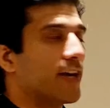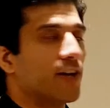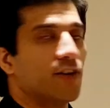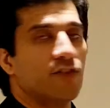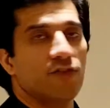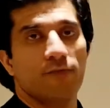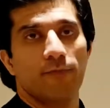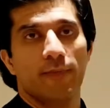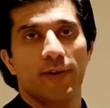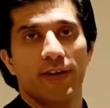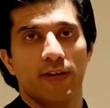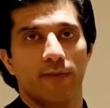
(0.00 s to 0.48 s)
of
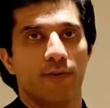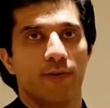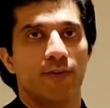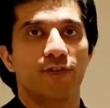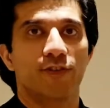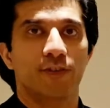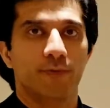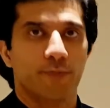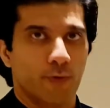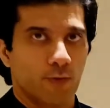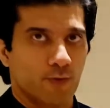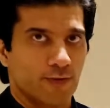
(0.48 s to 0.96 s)
my event
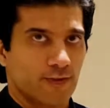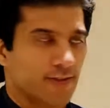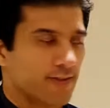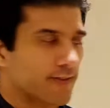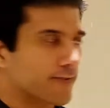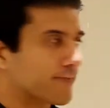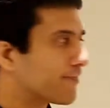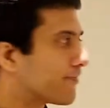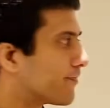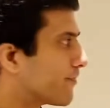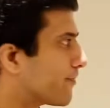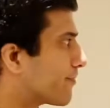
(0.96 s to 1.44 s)
reports
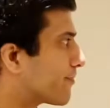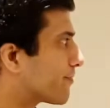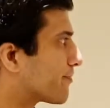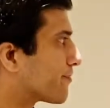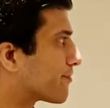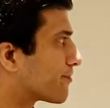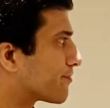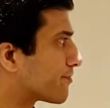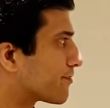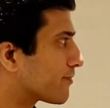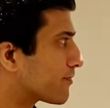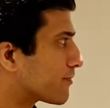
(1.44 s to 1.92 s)

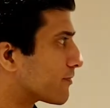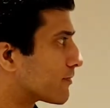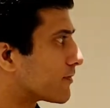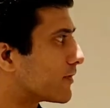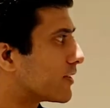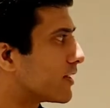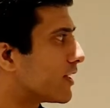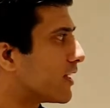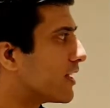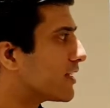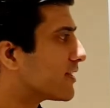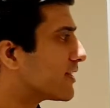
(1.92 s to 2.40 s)

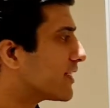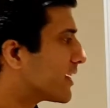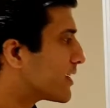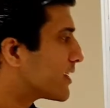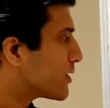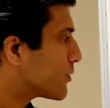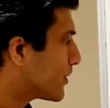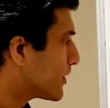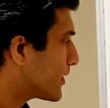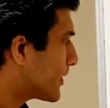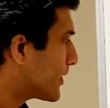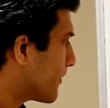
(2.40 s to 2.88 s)
that is
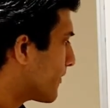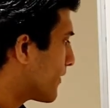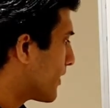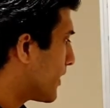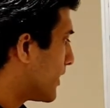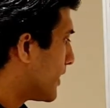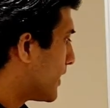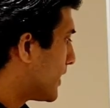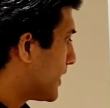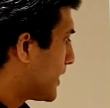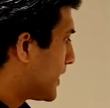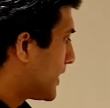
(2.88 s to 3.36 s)
one thing
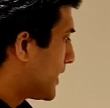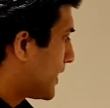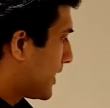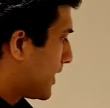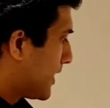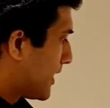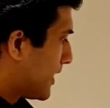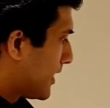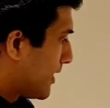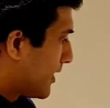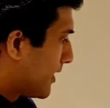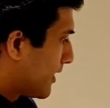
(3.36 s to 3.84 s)

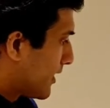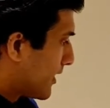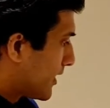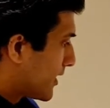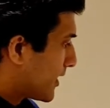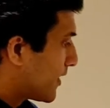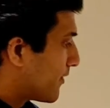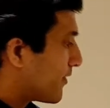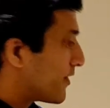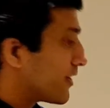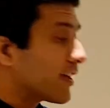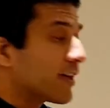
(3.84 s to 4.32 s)

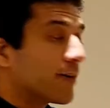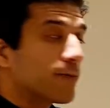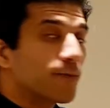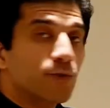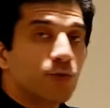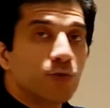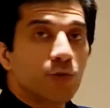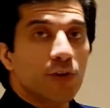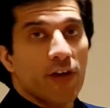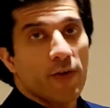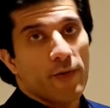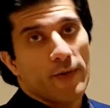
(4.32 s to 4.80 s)
then we come
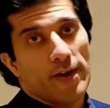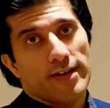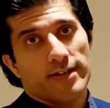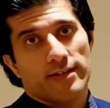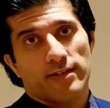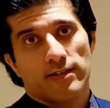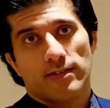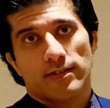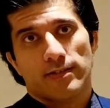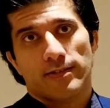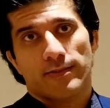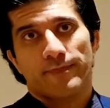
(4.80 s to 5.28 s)
to
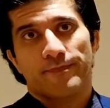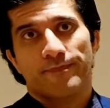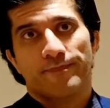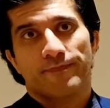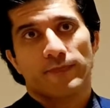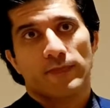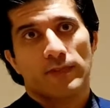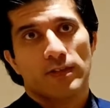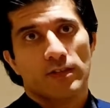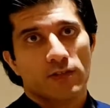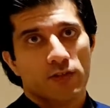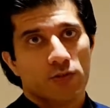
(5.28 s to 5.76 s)
events
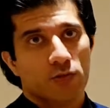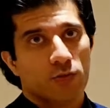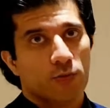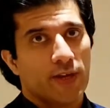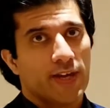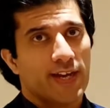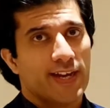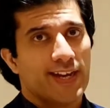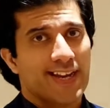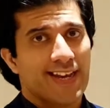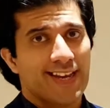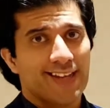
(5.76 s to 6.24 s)
so
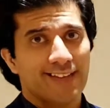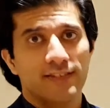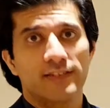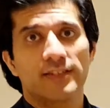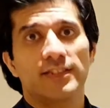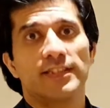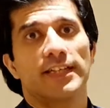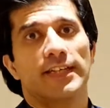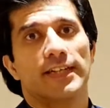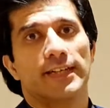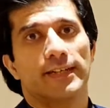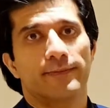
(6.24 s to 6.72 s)
in
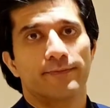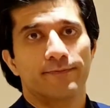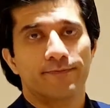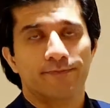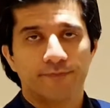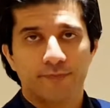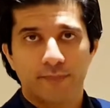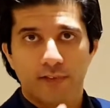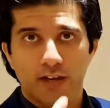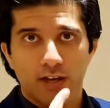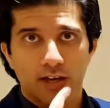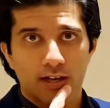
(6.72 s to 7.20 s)
LTE
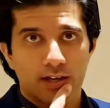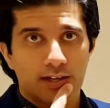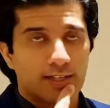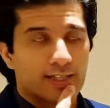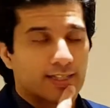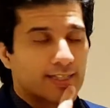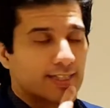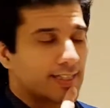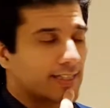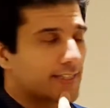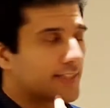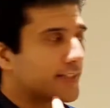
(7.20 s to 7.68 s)

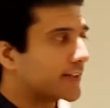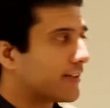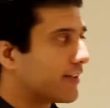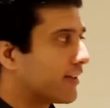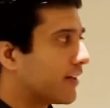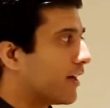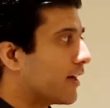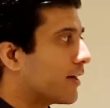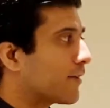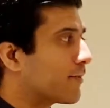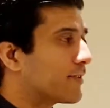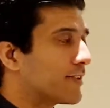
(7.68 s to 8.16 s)
uh, there
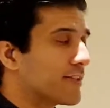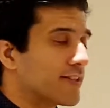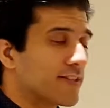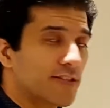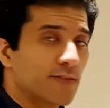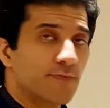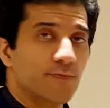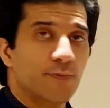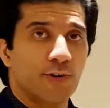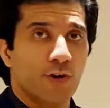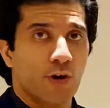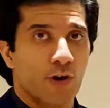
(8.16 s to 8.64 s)
are there's
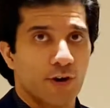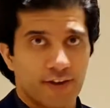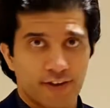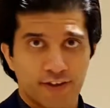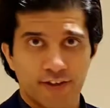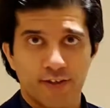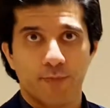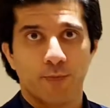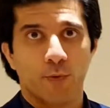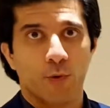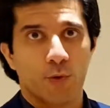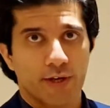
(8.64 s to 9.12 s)
periodic
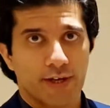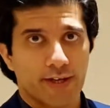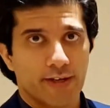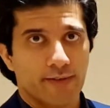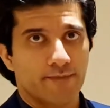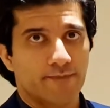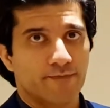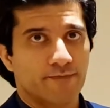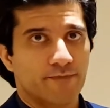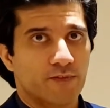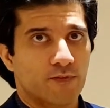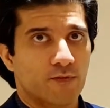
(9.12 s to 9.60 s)
reporting
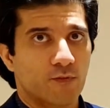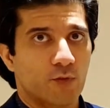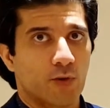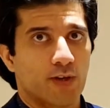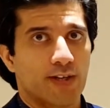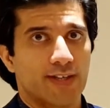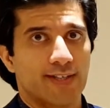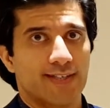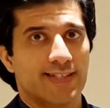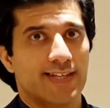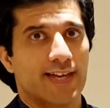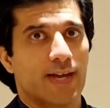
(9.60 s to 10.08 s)
for
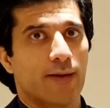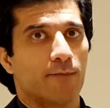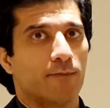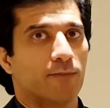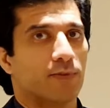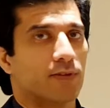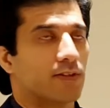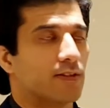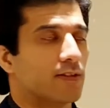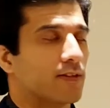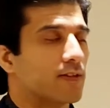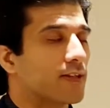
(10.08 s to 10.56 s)

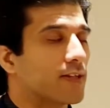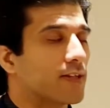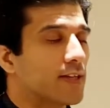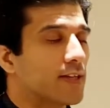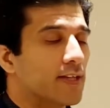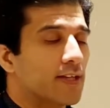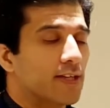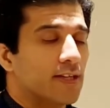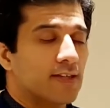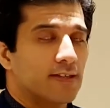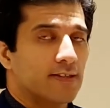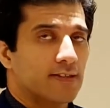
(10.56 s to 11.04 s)
example
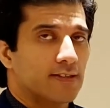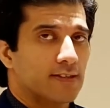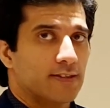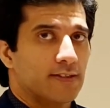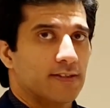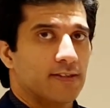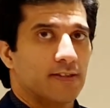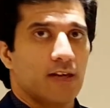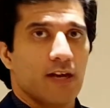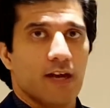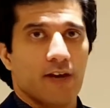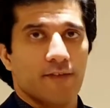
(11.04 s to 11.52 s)
uh,
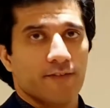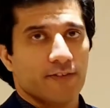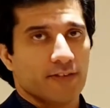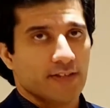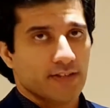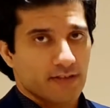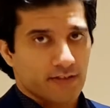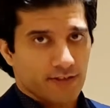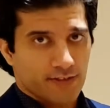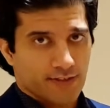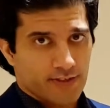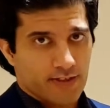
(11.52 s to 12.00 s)
after a
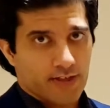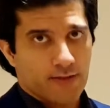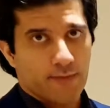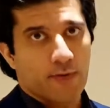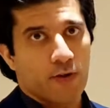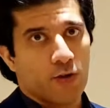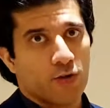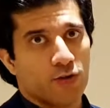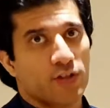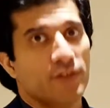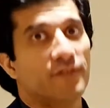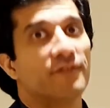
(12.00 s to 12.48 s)
certain
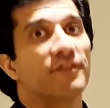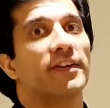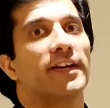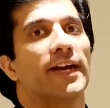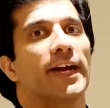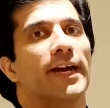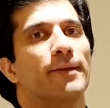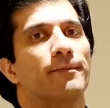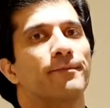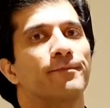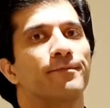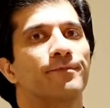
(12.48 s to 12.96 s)
amount of
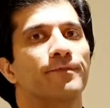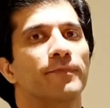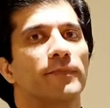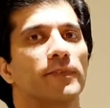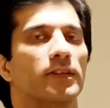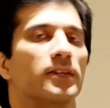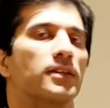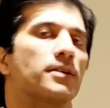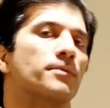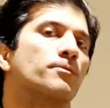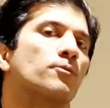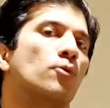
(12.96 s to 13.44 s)
time
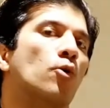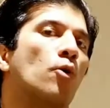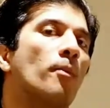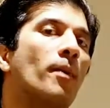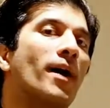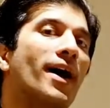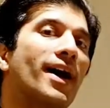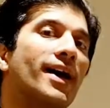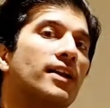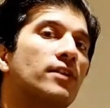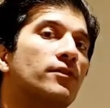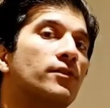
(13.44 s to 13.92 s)
the
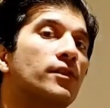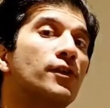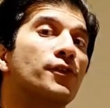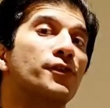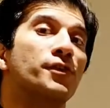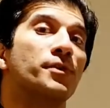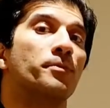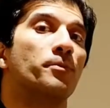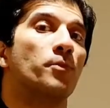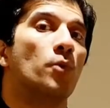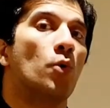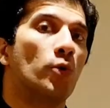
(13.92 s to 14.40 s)
mobile will
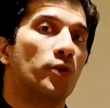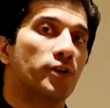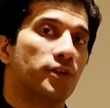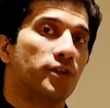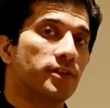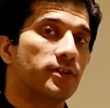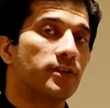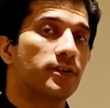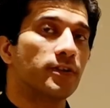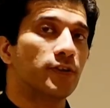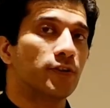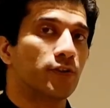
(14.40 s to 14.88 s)
report
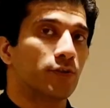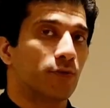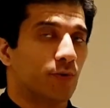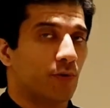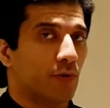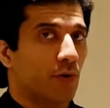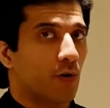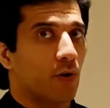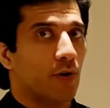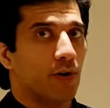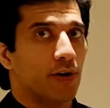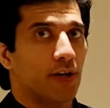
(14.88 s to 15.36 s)
to
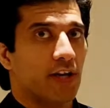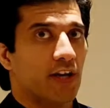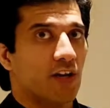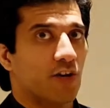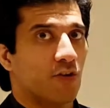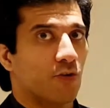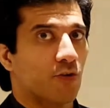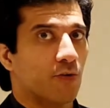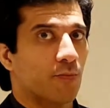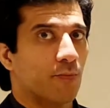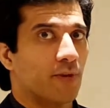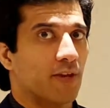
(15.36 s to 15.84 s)
your
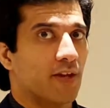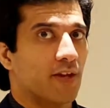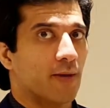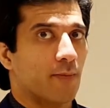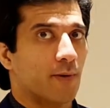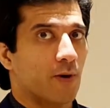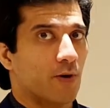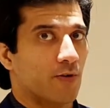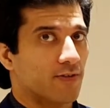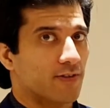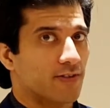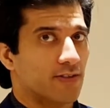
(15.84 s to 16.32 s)
e-node b
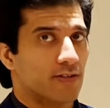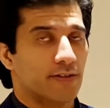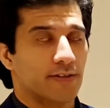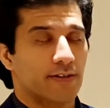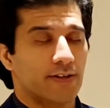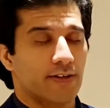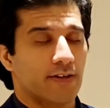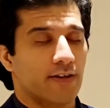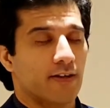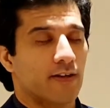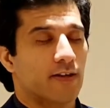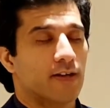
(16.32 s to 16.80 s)
about
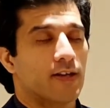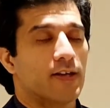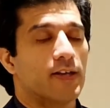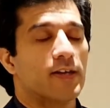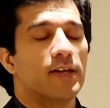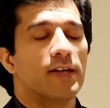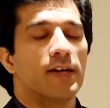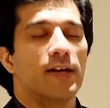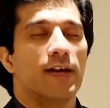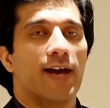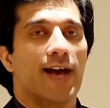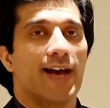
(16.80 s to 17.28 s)
certain
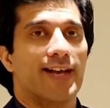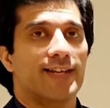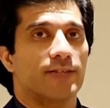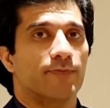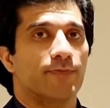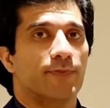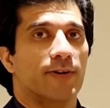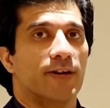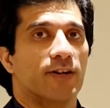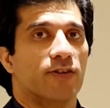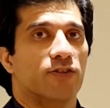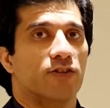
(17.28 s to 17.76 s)

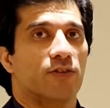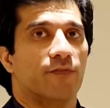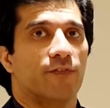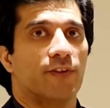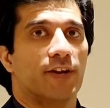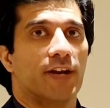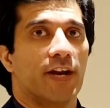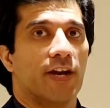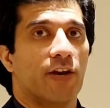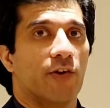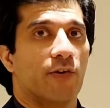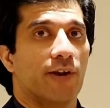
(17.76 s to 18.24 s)
aspects of the
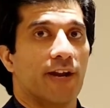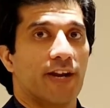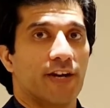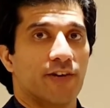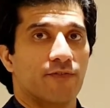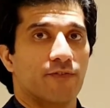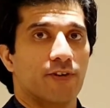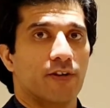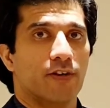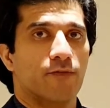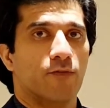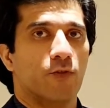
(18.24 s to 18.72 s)
radio
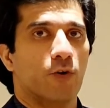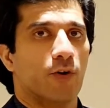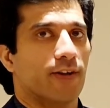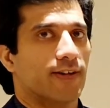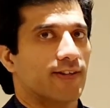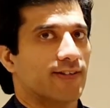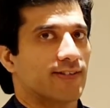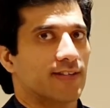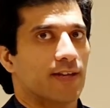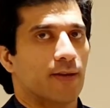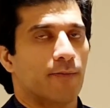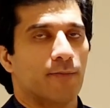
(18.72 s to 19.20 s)
network for
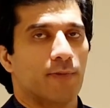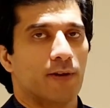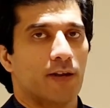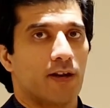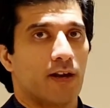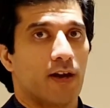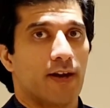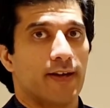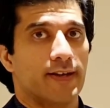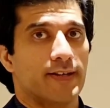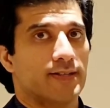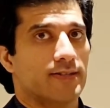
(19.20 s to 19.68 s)
example
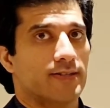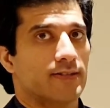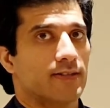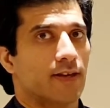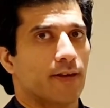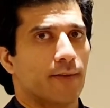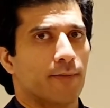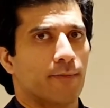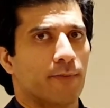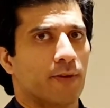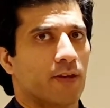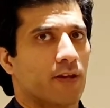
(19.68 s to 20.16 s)

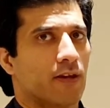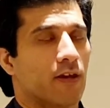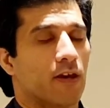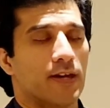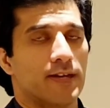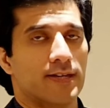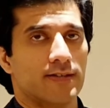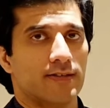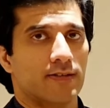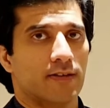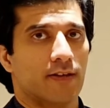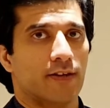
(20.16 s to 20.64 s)
rsrp
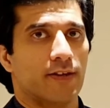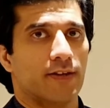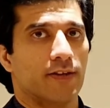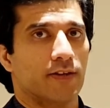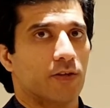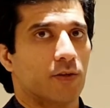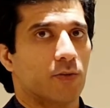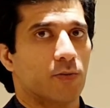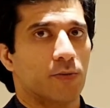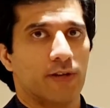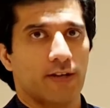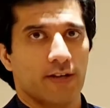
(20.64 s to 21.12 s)
rsrq
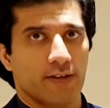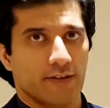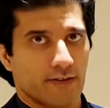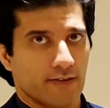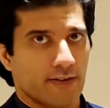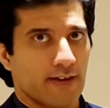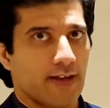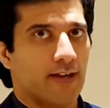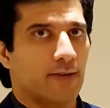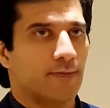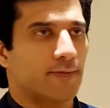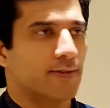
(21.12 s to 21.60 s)
and other
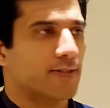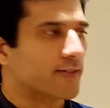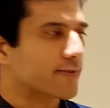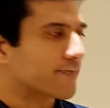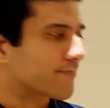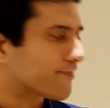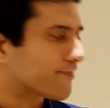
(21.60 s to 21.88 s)
elements